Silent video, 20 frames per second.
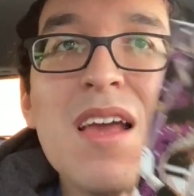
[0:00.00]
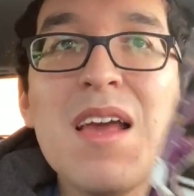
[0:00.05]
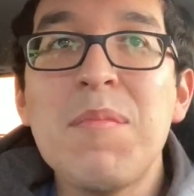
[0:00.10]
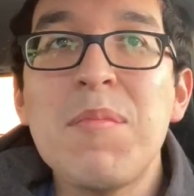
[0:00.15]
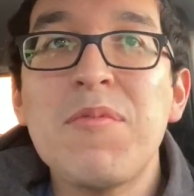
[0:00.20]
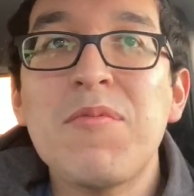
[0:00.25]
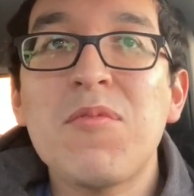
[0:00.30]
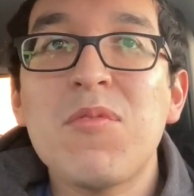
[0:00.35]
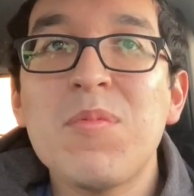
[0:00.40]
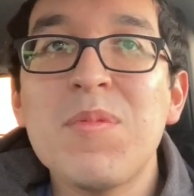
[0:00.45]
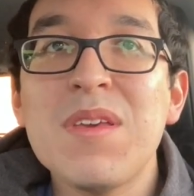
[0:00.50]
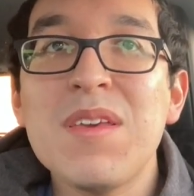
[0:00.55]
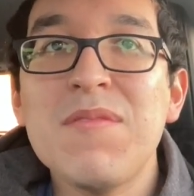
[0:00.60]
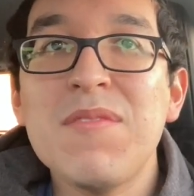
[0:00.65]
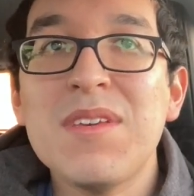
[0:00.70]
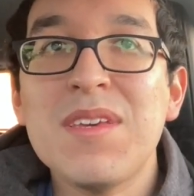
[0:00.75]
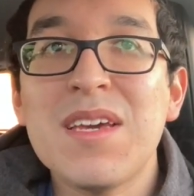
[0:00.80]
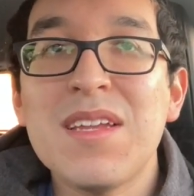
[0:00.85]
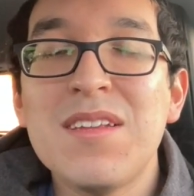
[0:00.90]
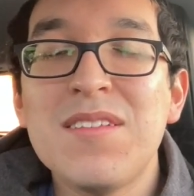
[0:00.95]
And before we
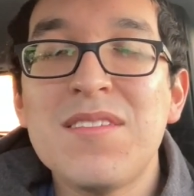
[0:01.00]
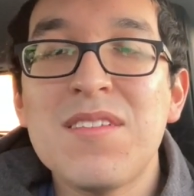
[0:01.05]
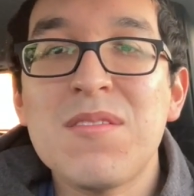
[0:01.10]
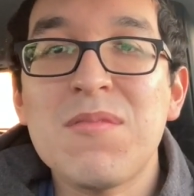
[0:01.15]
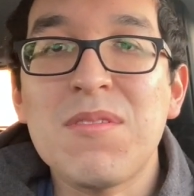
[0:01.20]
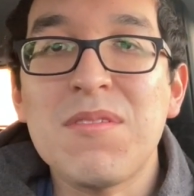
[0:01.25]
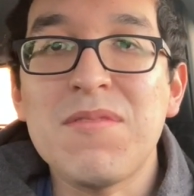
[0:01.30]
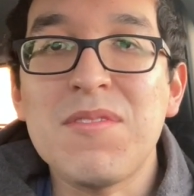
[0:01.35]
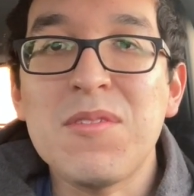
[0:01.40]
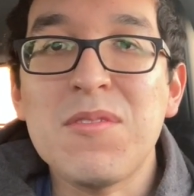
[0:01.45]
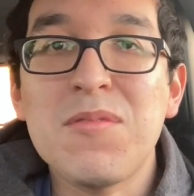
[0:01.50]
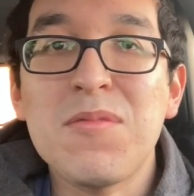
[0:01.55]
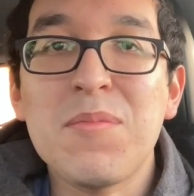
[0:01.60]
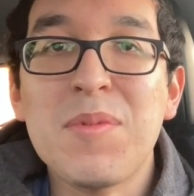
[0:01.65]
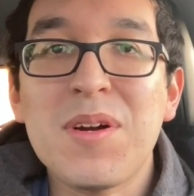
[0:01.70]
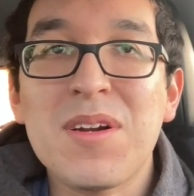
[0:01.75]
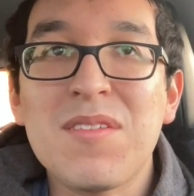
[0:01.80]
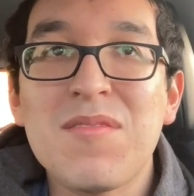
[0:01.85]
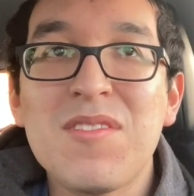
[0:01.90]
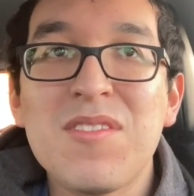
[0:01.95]
even get into the review
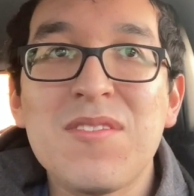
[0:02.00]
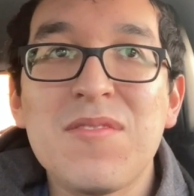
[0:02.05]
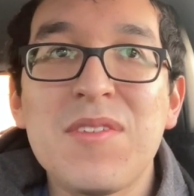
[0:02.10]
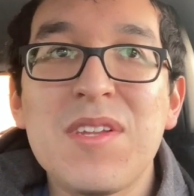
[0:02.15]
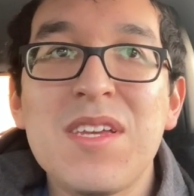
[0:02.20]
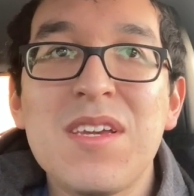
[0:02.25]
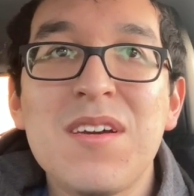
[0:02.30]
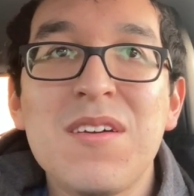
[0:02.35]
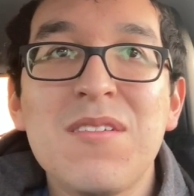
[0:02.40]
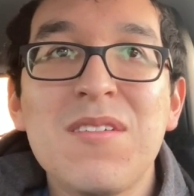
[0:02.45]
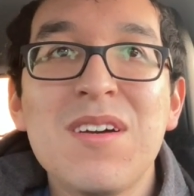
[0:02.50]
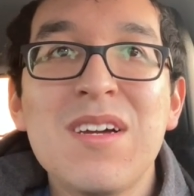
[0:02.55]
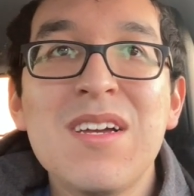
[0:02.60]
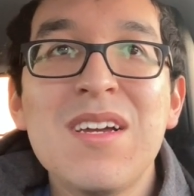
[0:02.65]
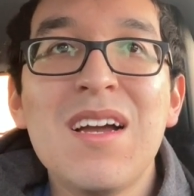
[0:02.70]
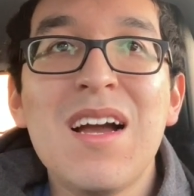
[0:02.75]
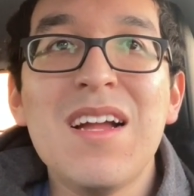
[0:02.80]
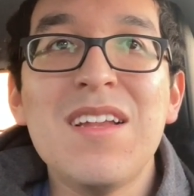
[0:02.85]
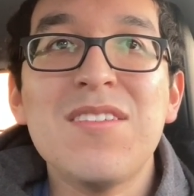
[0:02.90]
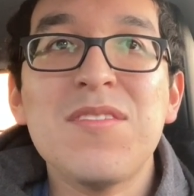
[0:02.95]
part of this video,
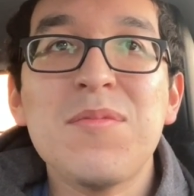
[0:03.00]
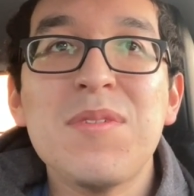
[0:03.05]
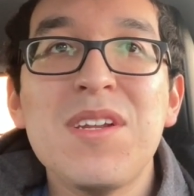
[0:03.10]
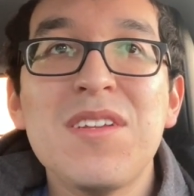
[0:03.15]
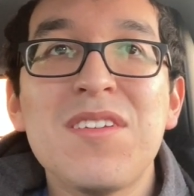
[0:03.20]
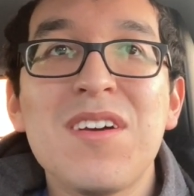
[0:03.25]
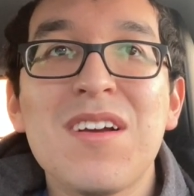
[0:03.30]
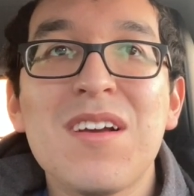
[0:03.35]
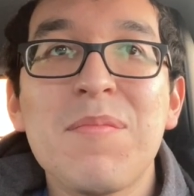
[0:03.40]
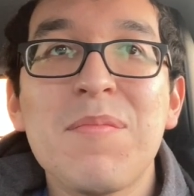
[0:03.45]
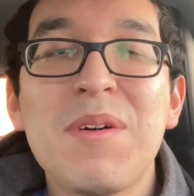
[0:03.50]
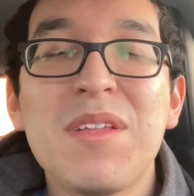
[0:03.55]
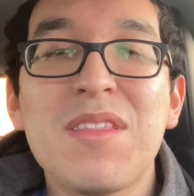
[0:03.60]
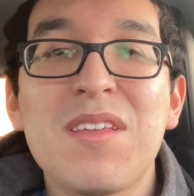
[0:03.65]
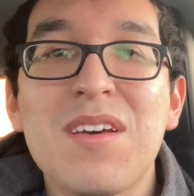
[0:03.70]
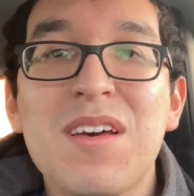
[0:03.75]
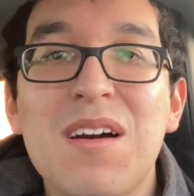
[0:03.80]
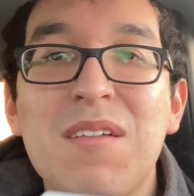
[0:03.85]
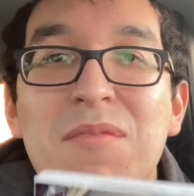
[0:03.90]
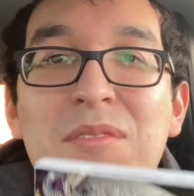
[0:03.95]
I just wanna talk about
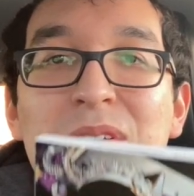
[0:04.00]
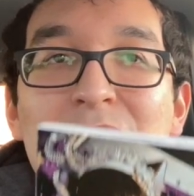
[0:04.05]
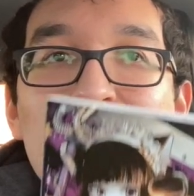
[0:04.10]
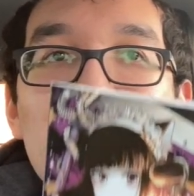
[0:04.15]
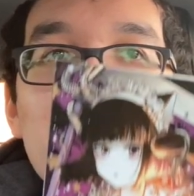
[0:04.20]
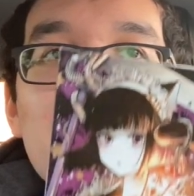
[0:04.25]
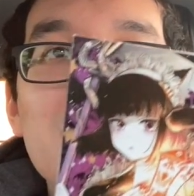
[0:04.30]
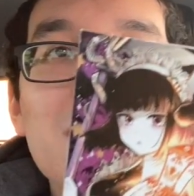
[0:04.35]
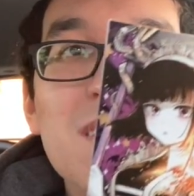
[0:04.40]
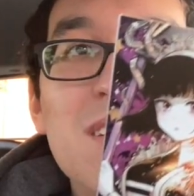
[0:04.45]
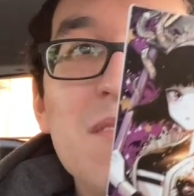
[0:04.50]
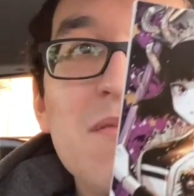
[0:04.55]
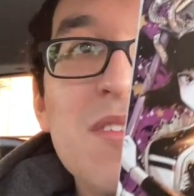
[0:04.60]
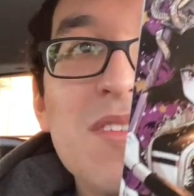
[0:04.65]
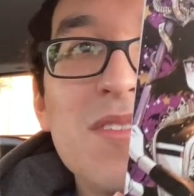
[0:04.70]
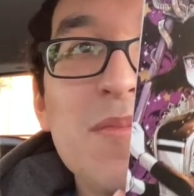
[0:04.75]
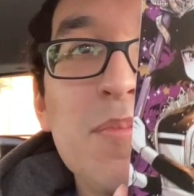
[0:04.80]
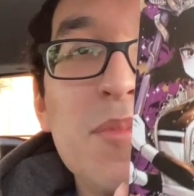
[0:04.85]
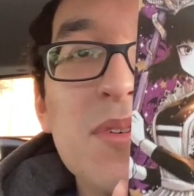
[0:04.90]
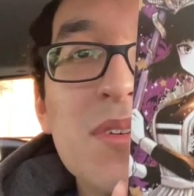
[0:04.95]
the cover art of
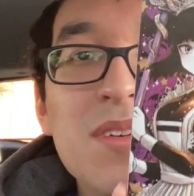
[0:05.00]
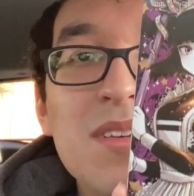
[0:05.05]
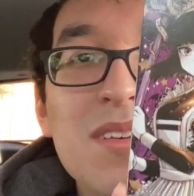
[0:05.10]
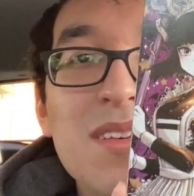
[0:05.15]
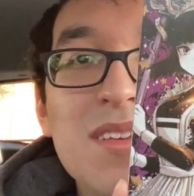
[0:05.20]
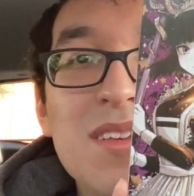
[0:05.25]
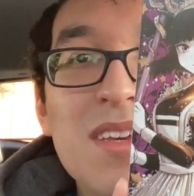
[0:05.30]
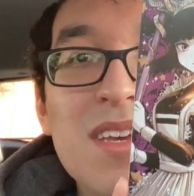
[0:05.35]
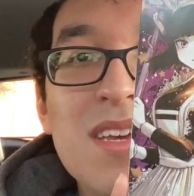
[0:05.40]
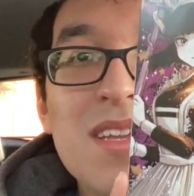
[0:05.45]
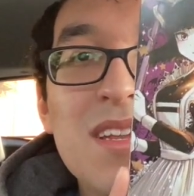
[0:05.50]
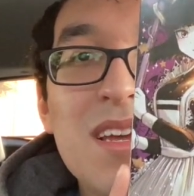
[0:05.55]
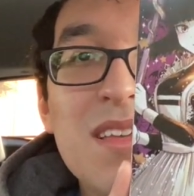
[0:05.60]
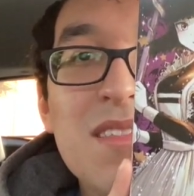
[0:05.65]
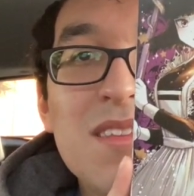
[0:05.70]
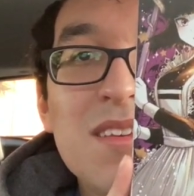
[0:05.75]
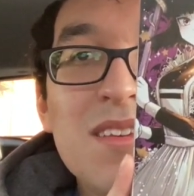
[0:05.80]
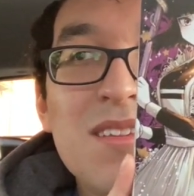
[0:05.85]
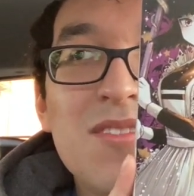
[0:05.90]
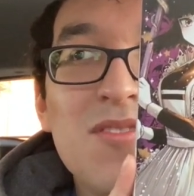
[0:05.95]
this book. And I
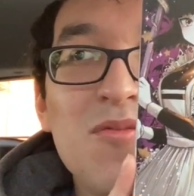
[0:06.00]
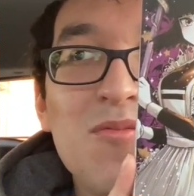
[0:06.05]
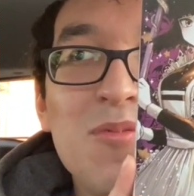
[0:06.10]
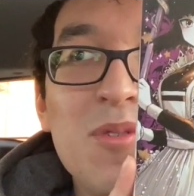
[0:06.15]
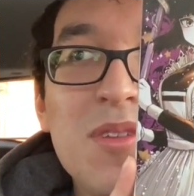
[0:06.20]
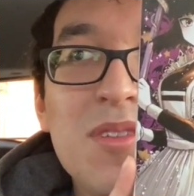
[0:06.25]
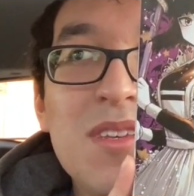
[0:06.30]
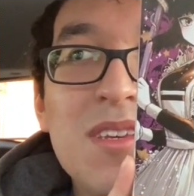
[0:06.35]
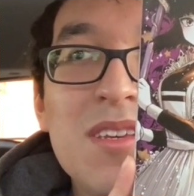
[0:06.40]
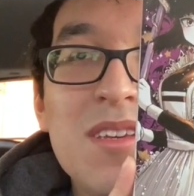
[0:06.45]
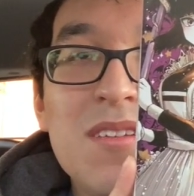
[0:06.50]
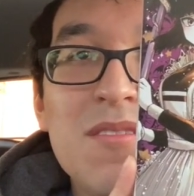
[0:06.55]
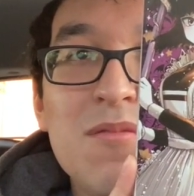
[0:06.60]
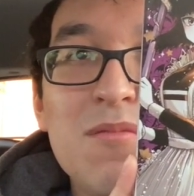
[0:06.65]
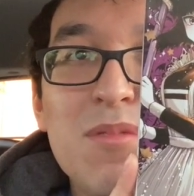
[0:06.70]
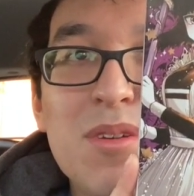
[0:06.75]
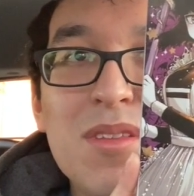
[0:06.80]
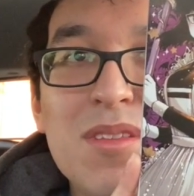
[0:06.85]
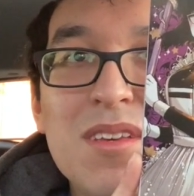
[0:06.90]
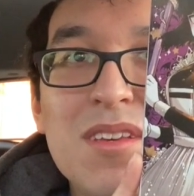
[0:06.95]
think it's really,
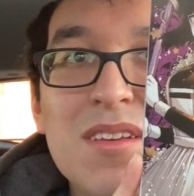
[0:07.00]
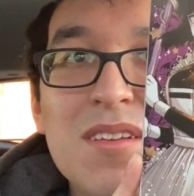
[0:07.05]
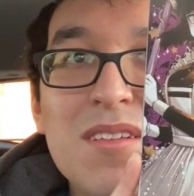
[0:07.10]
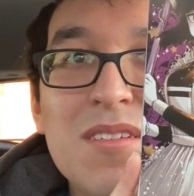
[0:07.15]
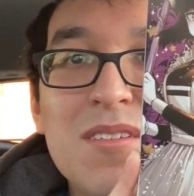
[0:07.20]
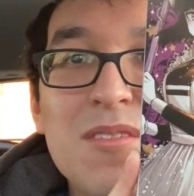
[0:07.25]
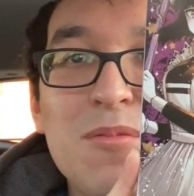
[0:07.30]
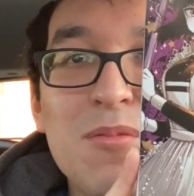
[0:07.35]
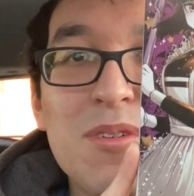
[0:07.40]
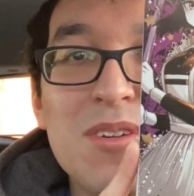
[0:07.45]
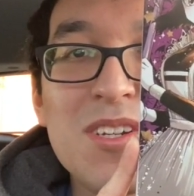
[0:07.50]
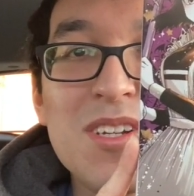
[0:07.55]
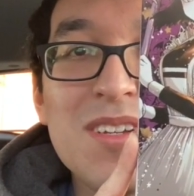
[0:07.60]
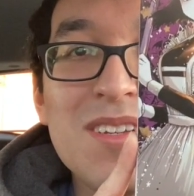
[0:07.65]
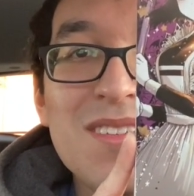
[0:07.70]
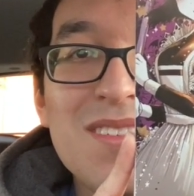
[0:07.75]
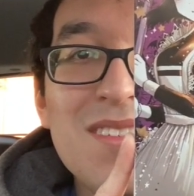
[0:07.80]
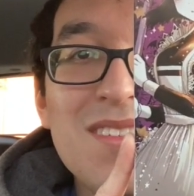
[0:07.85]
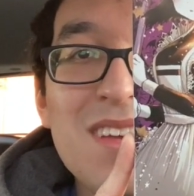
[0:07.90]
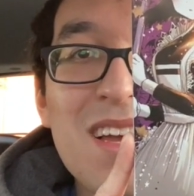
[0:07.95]
really
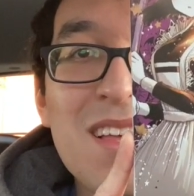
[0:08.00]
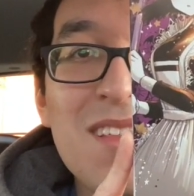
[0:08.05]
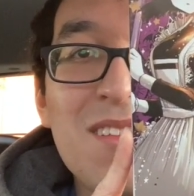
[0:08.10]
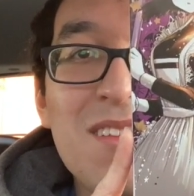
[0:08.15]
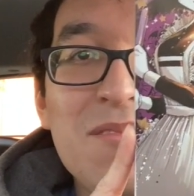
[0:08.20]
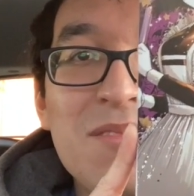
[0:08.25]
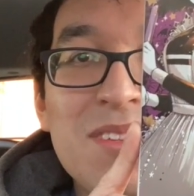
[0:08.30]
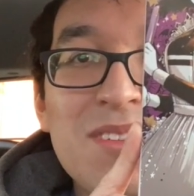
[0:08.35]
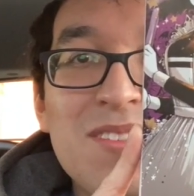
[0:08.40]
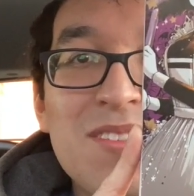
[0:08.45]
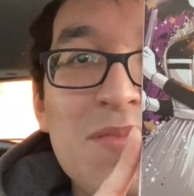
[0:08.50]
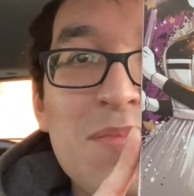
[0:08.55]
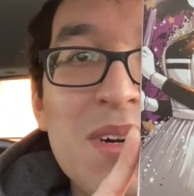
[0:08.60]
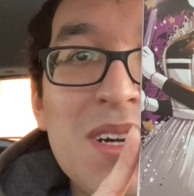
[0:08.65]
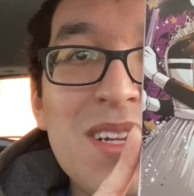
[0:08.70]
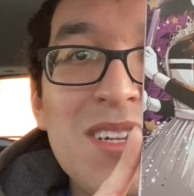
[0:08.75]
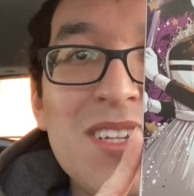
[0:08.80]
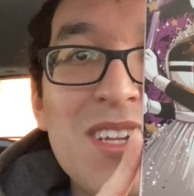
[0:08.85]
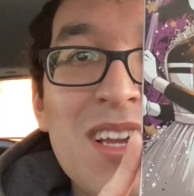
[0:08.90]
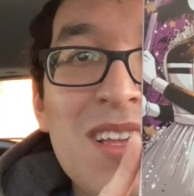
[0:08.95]
gorgeous. I love it so much.